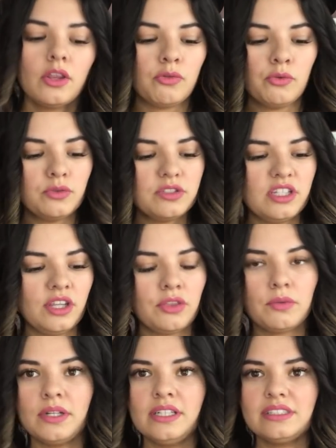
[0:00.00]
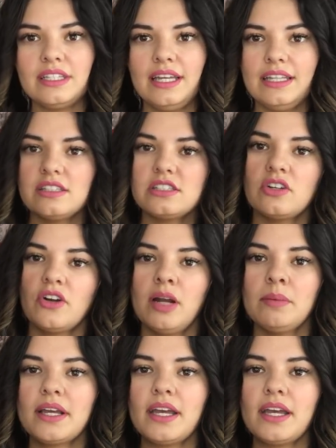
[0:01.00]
through T3's Instagram